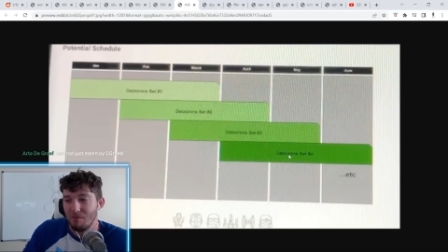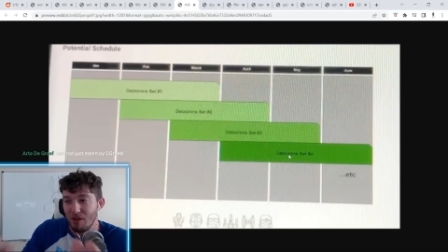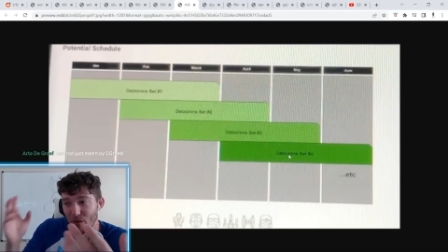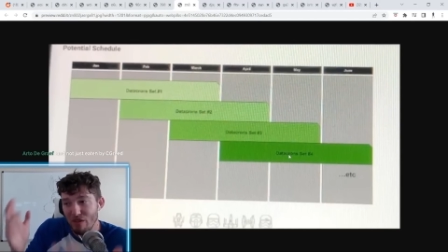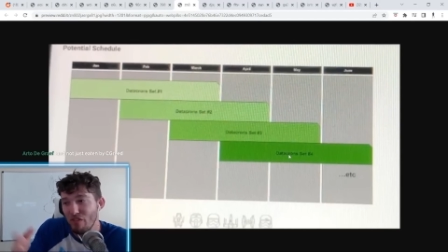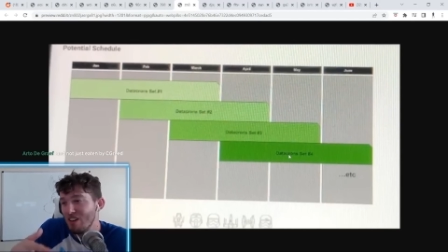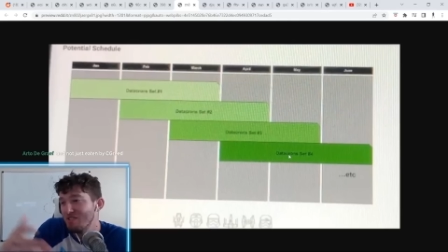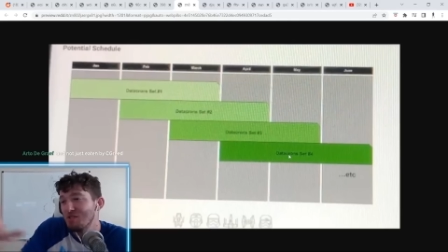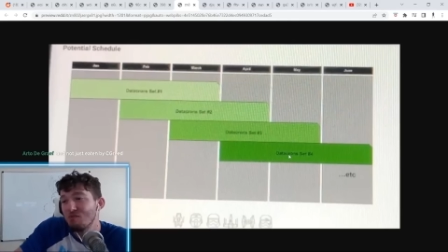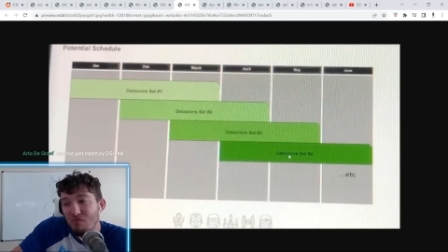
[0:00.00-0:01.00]
But it
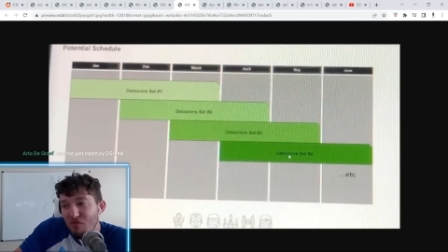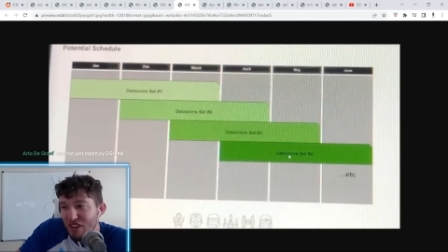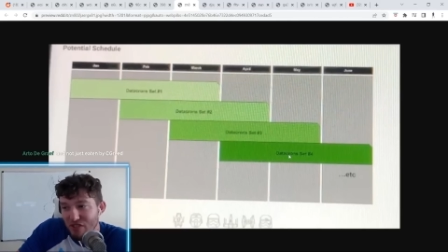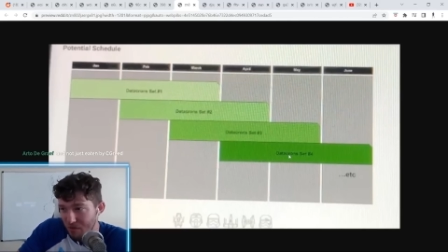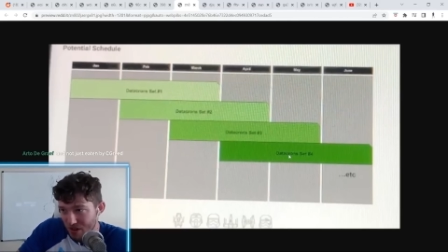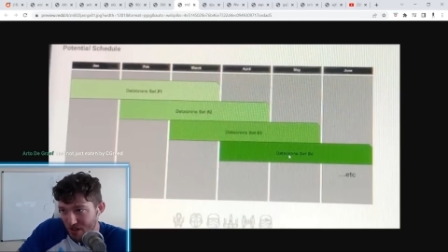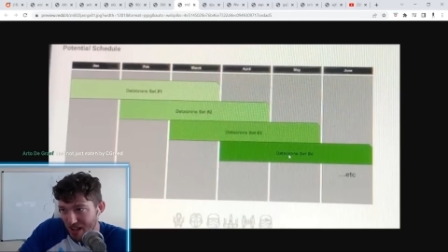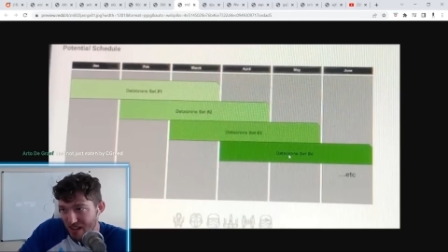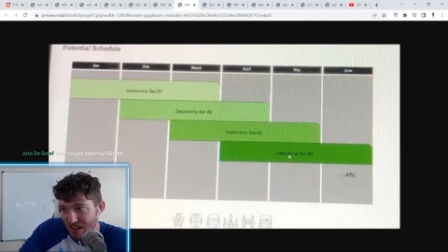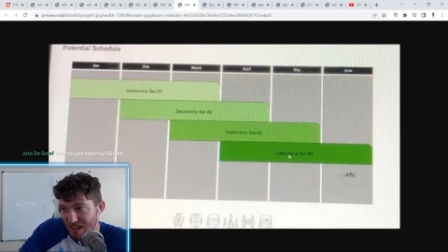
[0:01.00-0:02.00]
refunds fifty
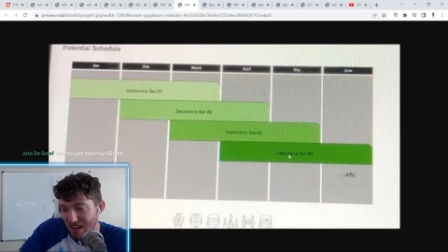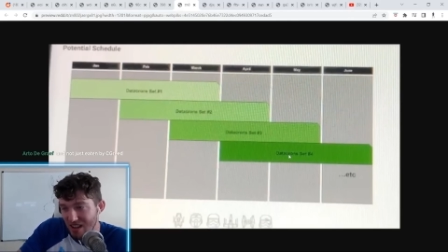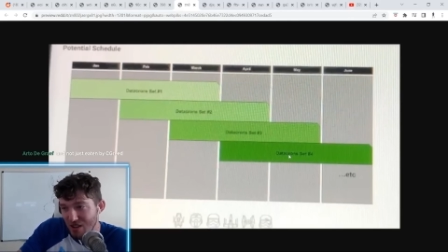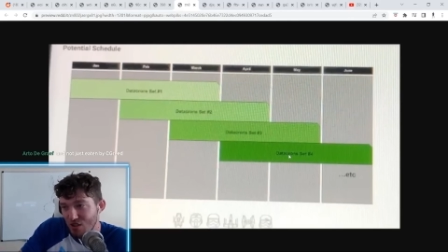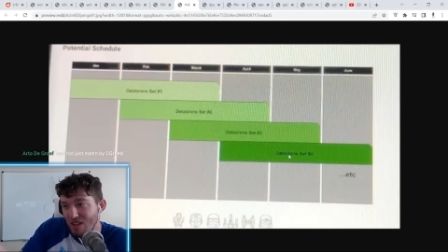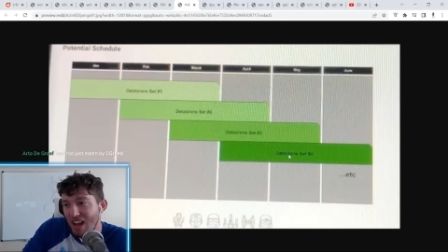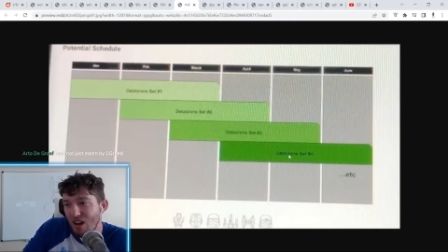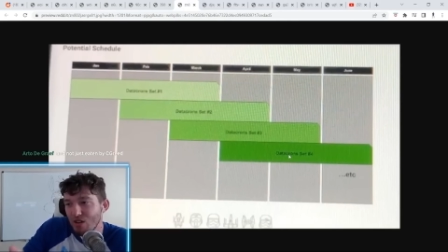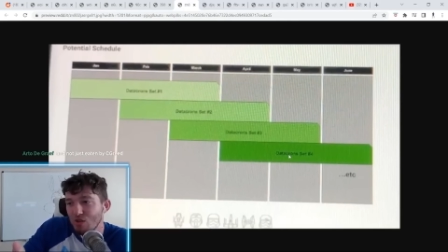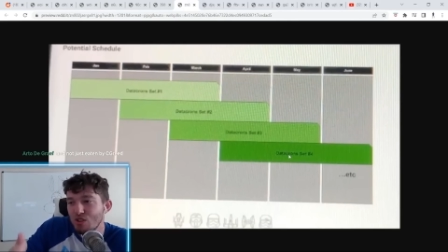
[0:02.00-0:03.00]
percent. So
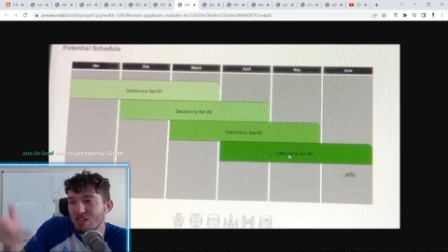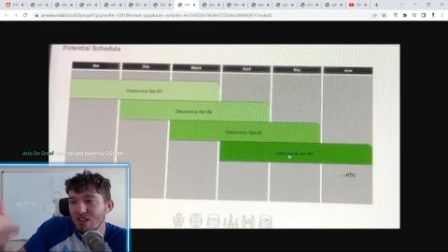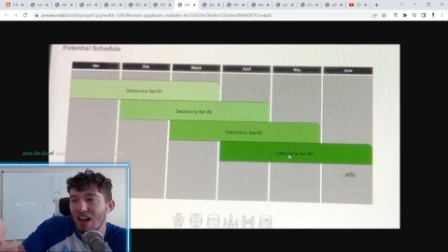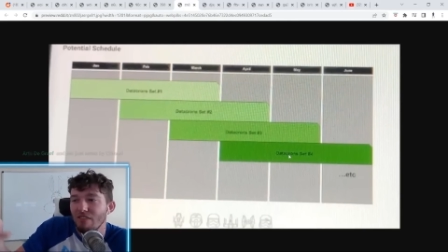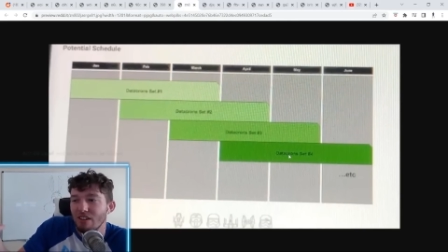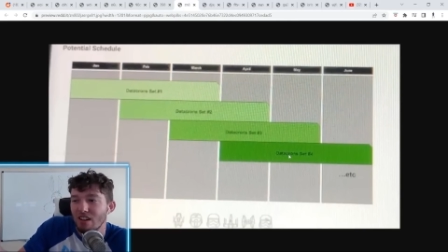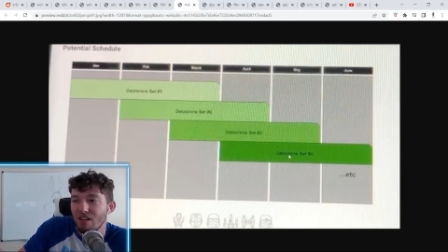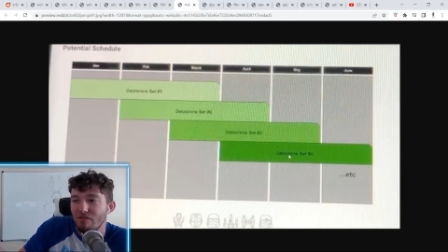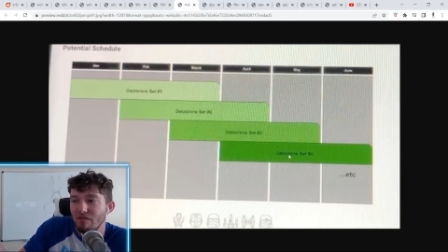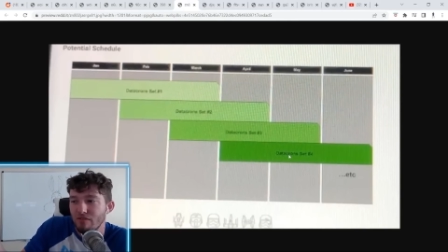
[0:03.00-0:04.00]
now you still have
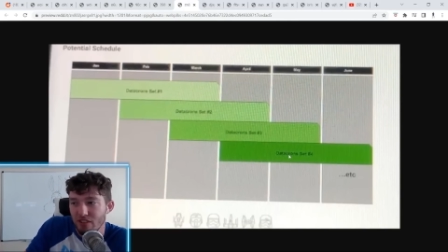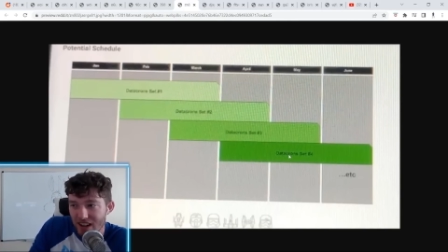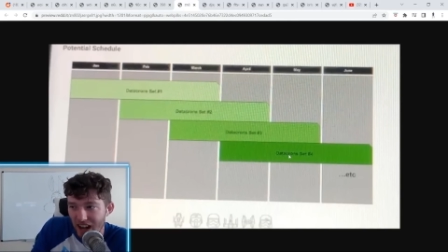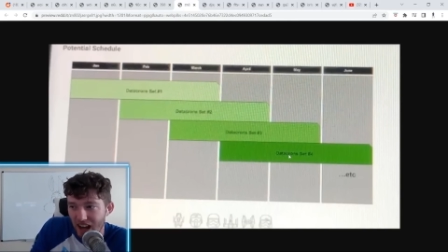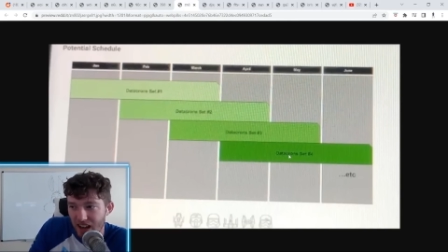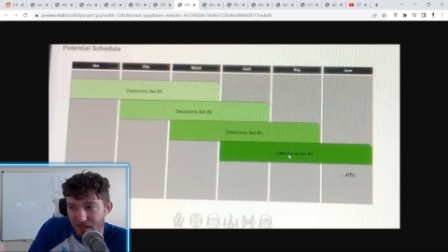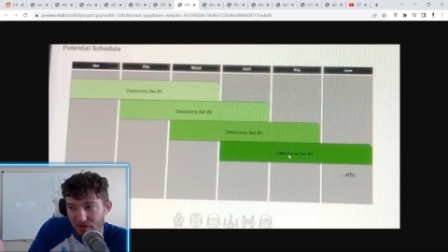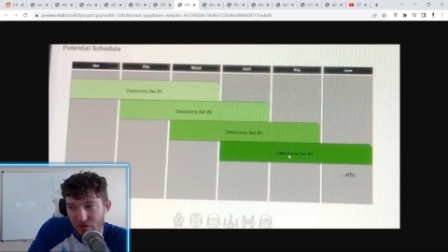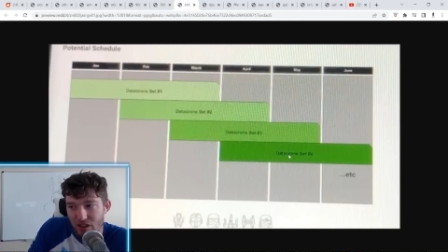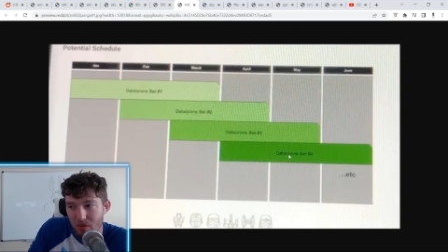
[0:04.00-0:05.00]
enough for nine
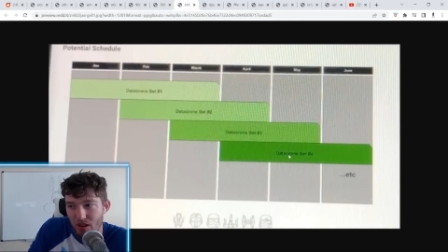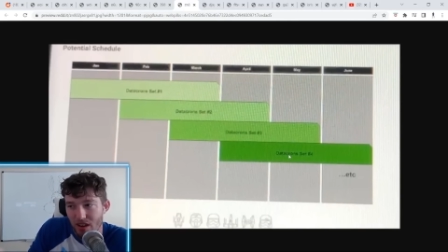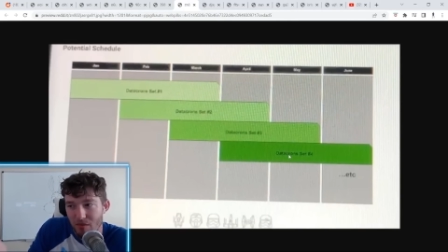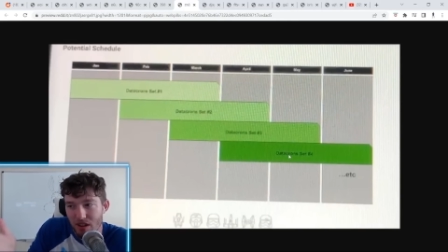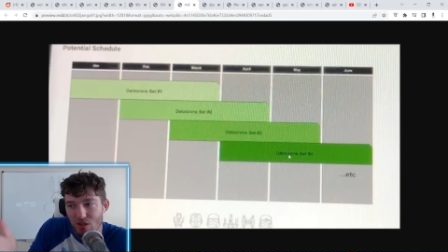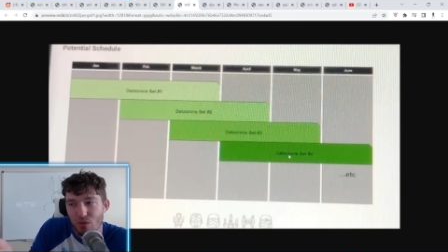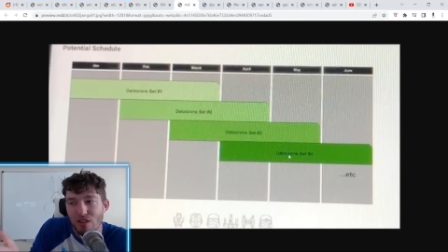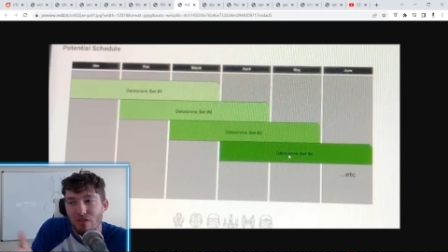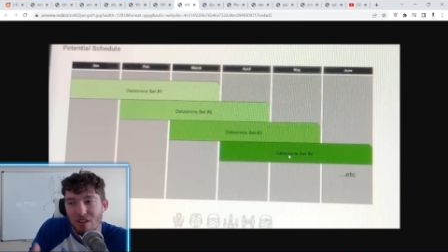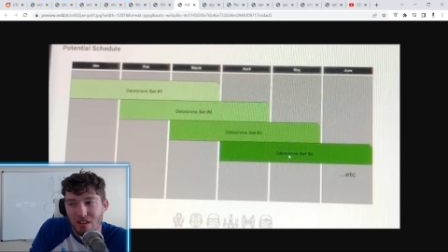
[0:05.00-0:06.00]
free to play, but it's
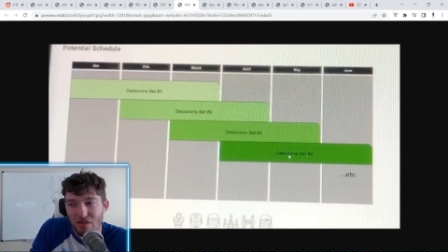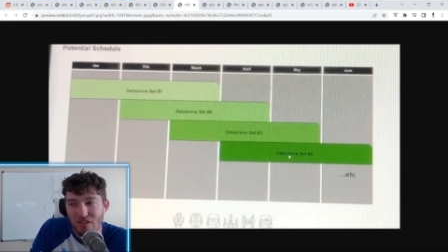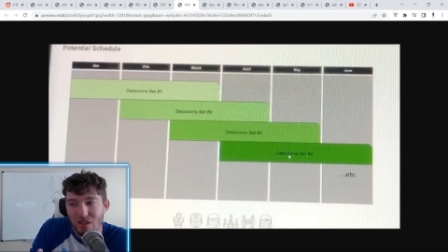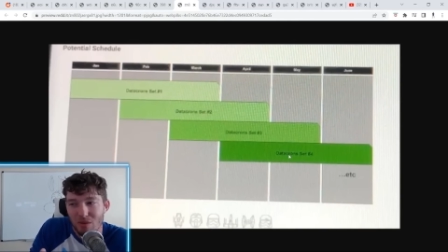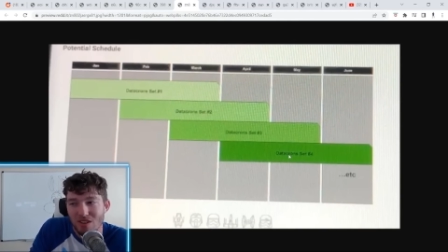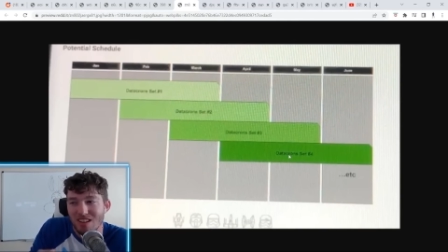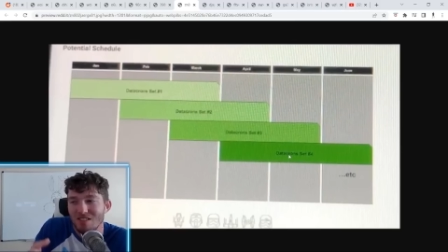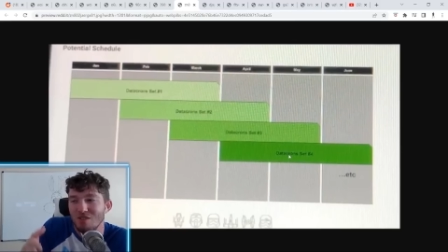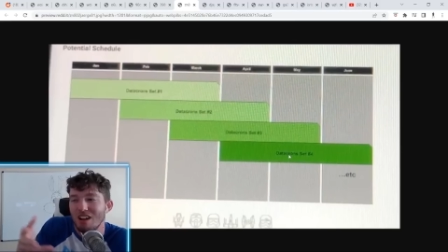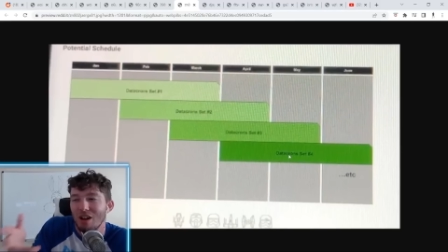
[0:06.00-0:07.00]
refunded
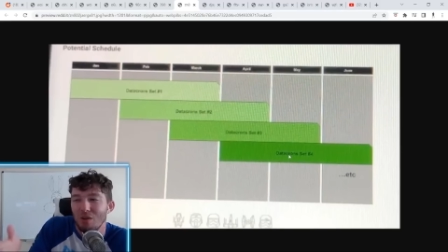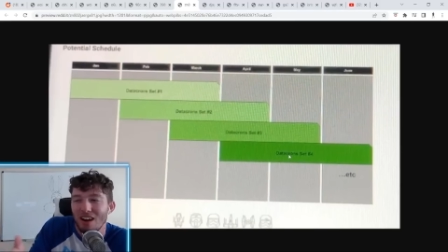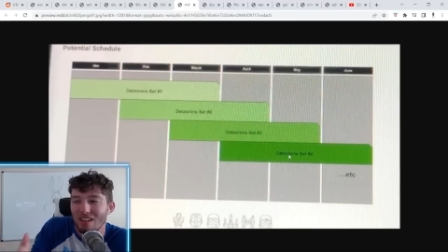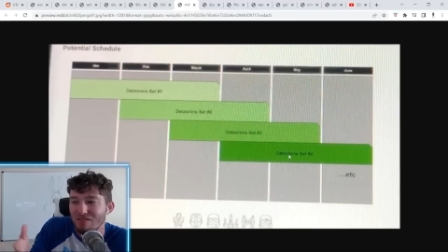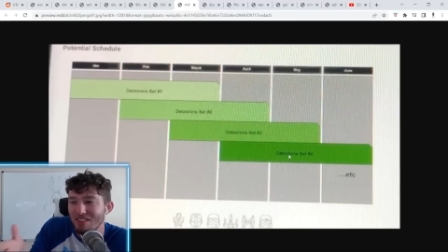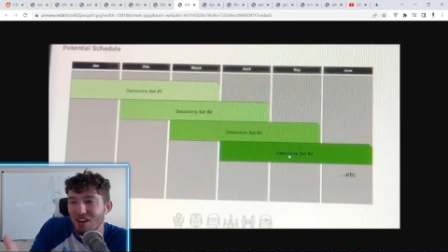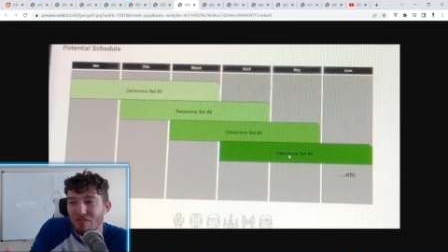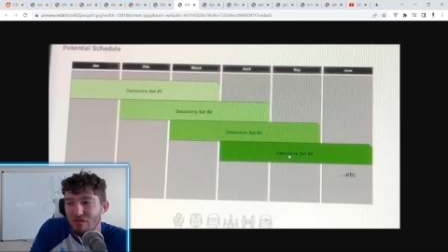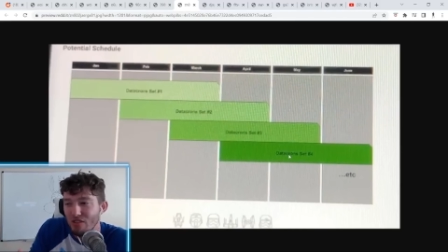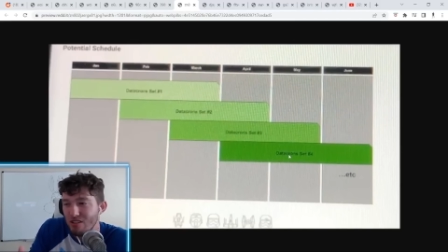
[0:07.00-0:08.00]
50%. So now you have enough
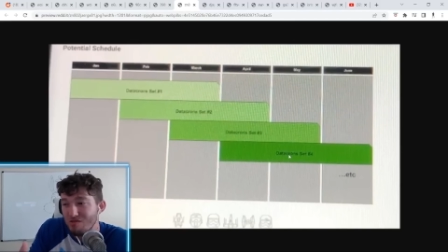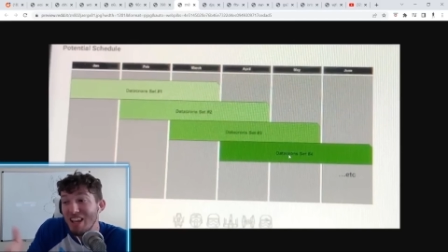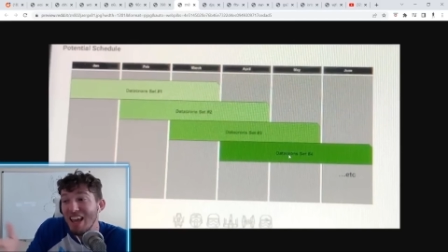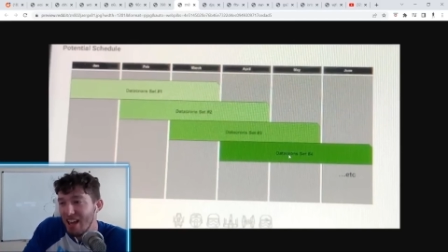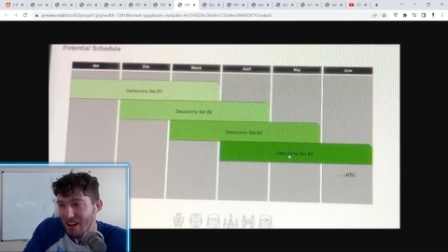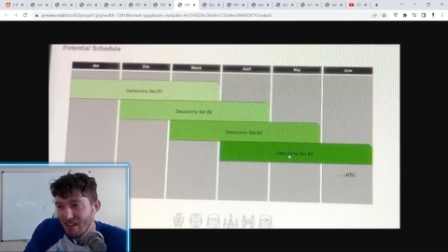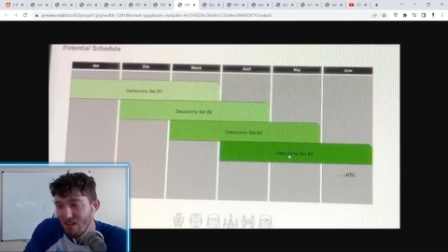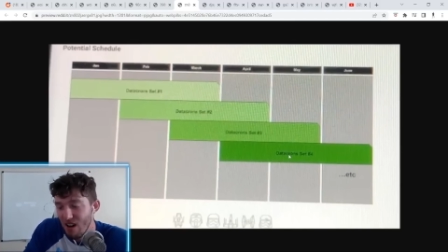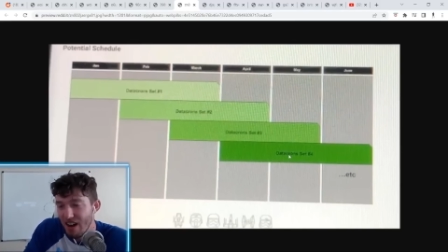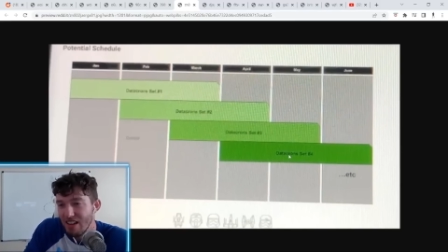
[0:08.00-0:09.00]
for 10,
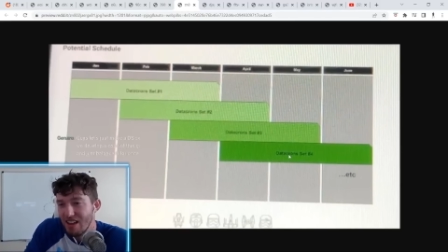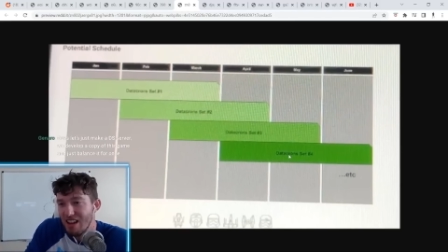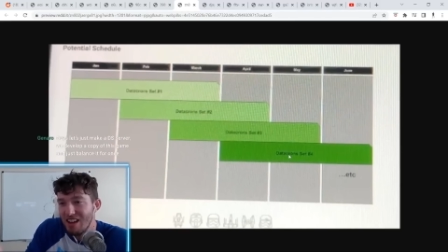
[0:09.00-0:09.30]
right?